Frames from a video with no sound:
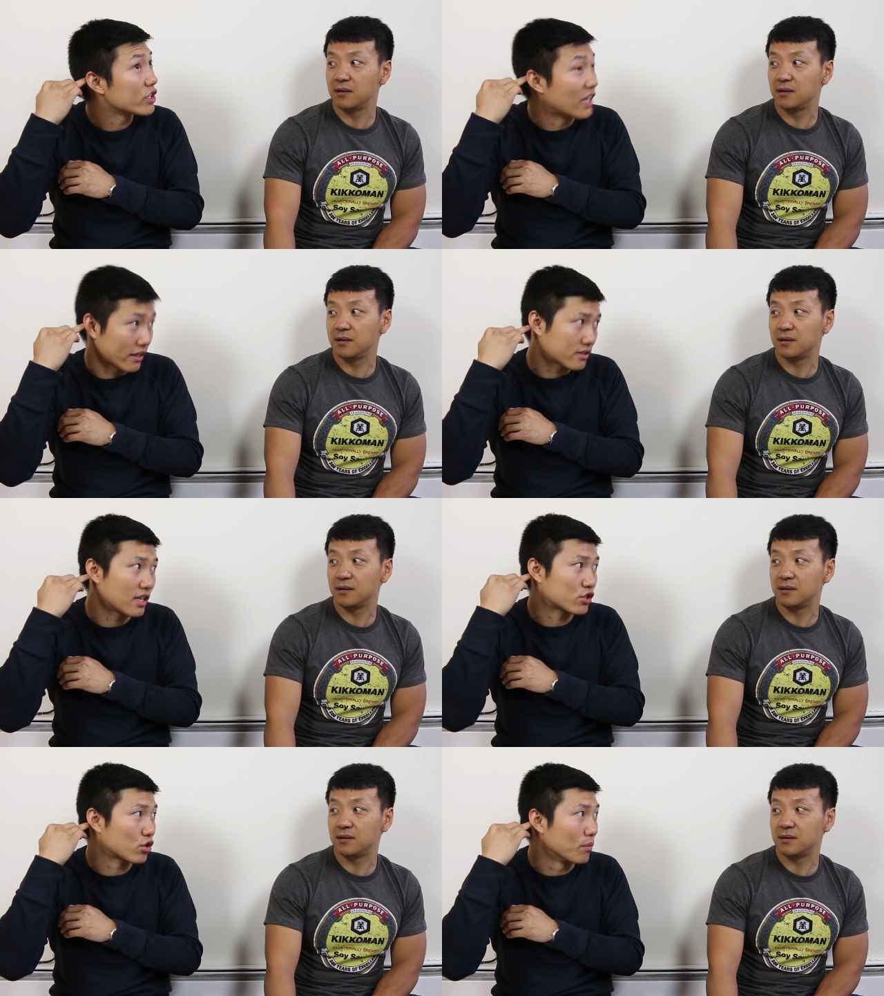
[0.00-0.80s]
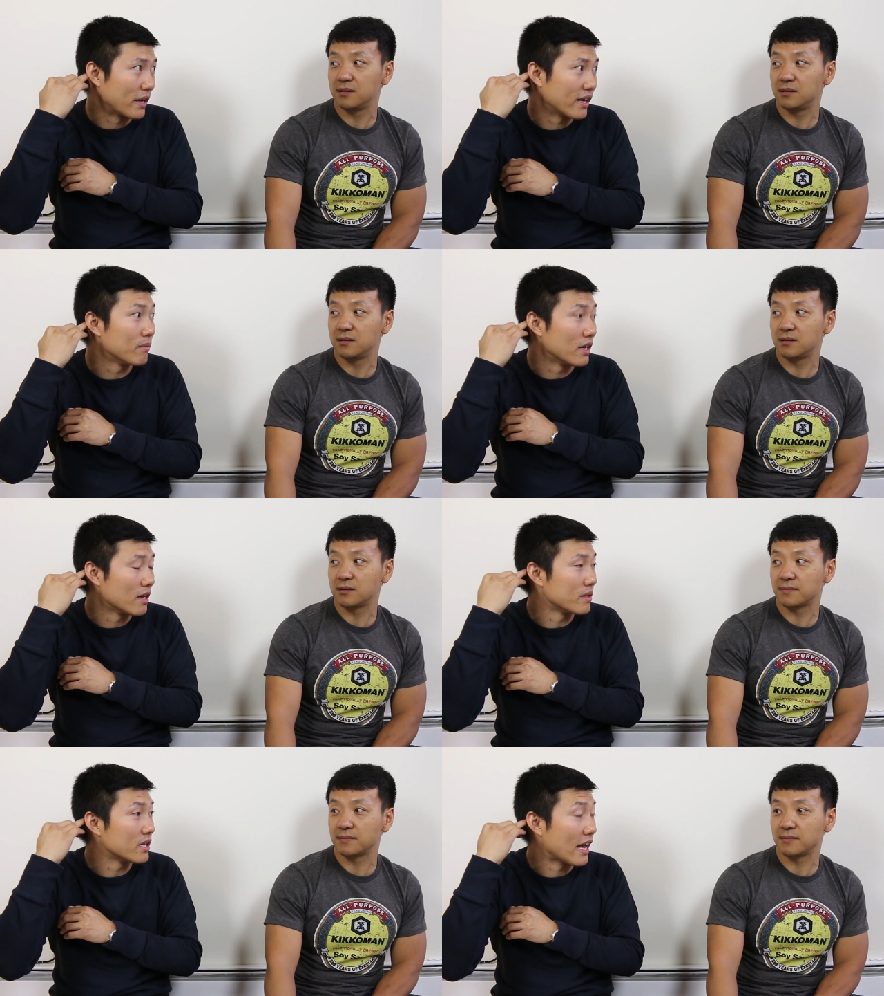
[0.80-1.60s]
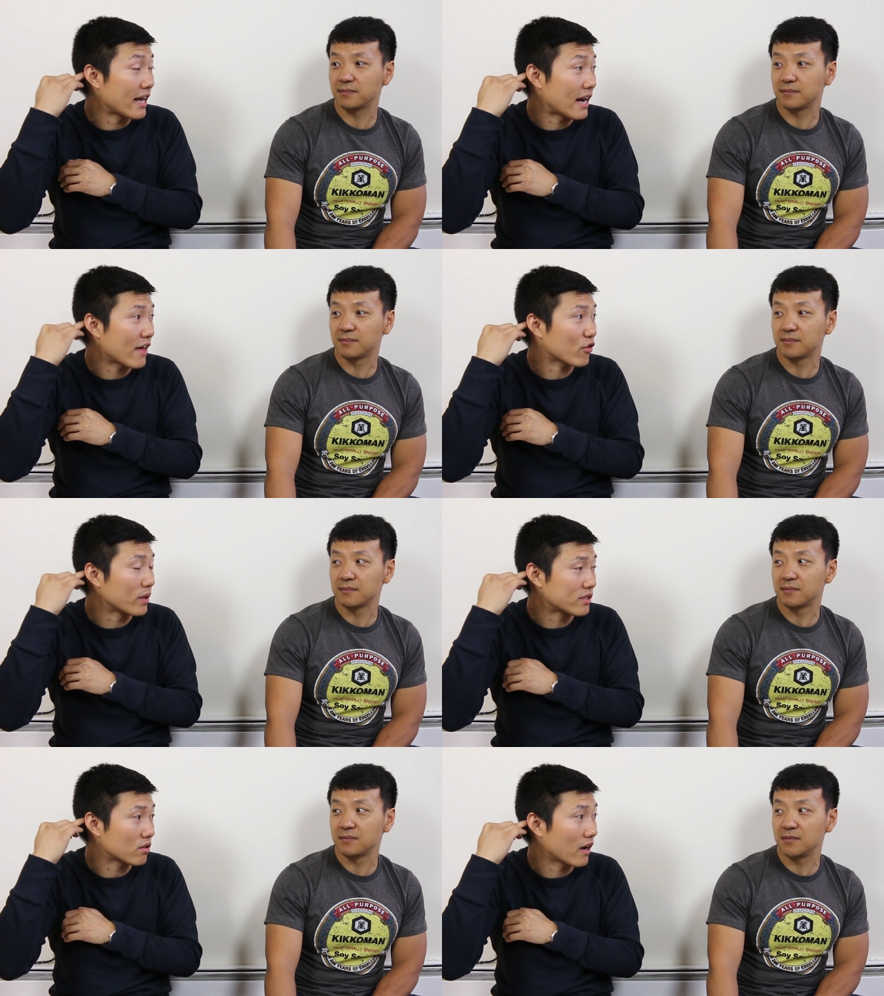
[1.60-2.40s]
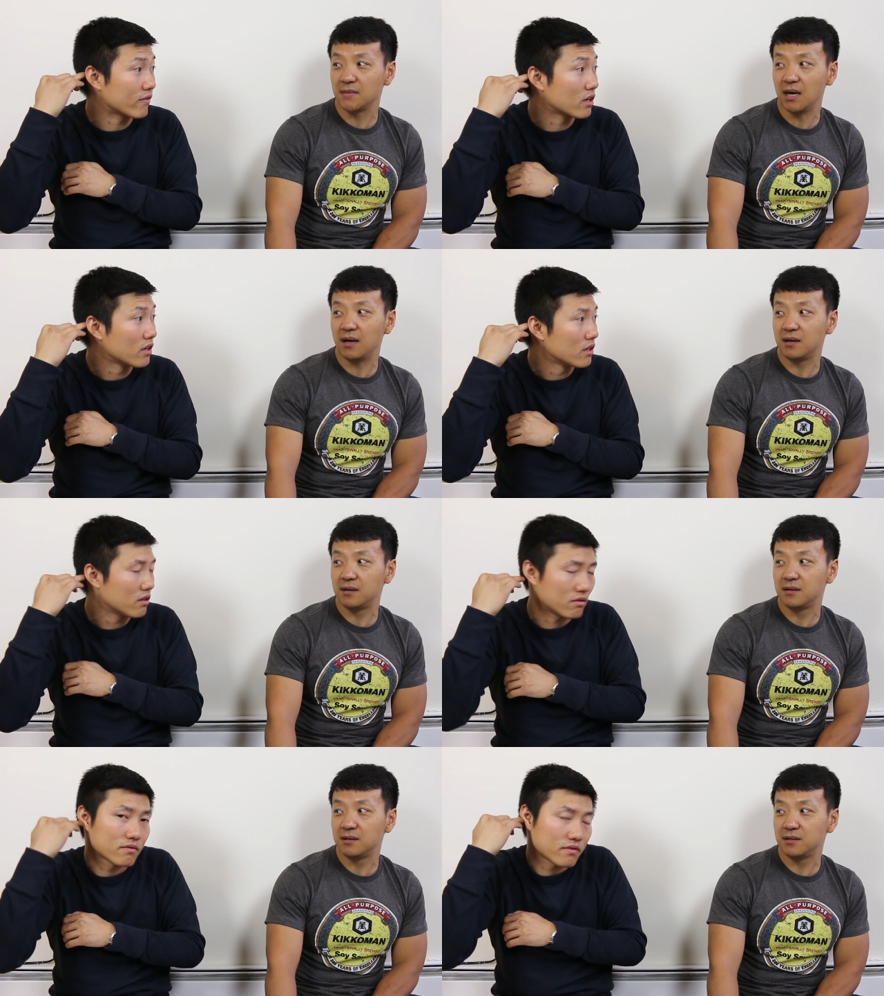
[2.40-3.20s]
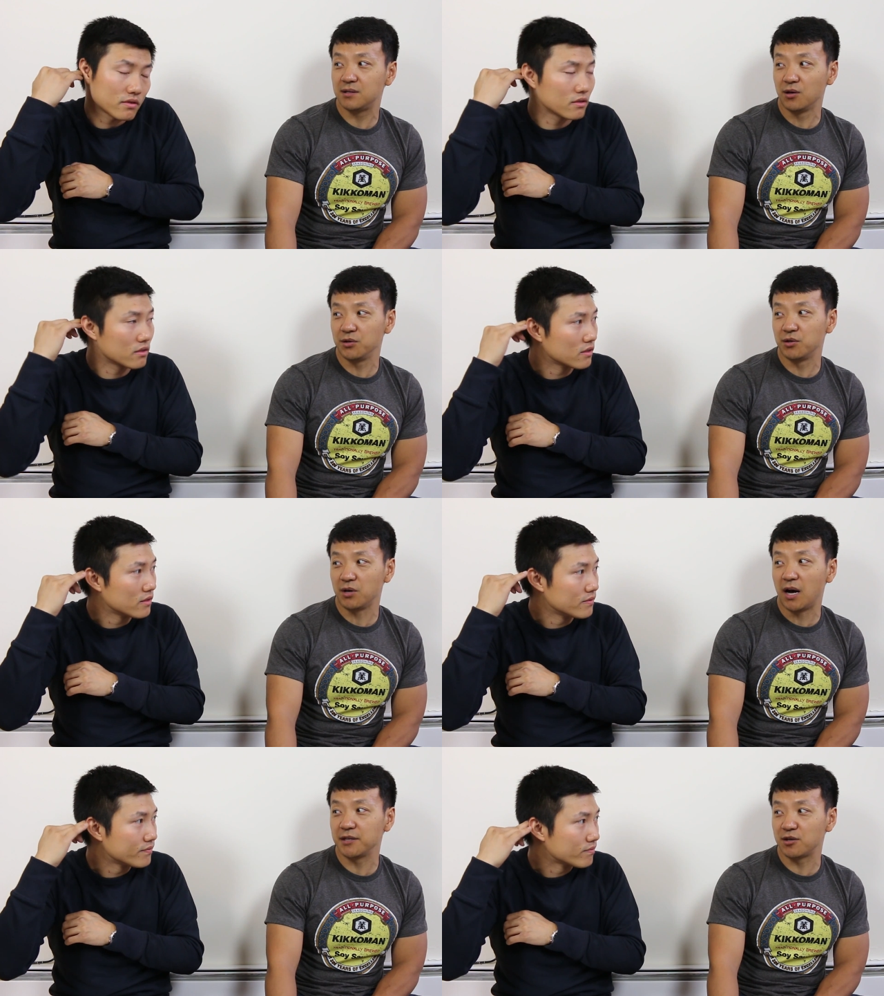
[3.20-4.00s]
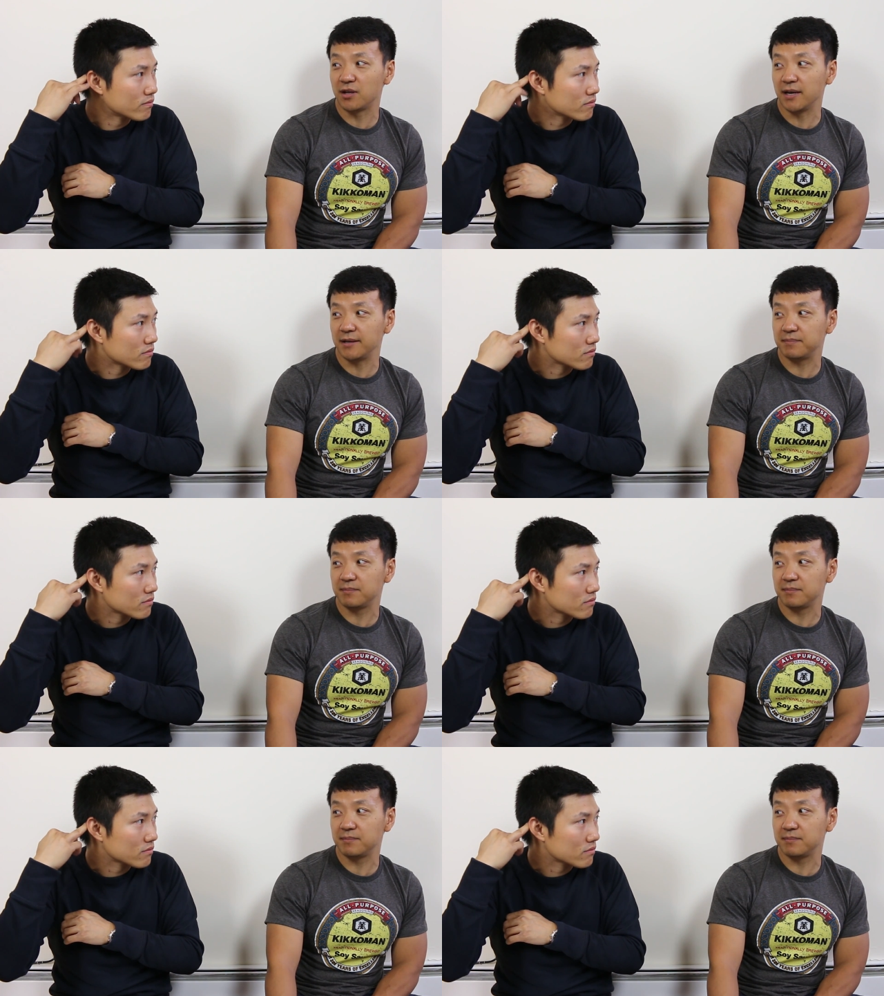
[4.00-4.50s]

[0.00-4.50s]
Speaker 1: Yes, that's true. But him and Anne Hathaway survived. Yeah. So your odds are like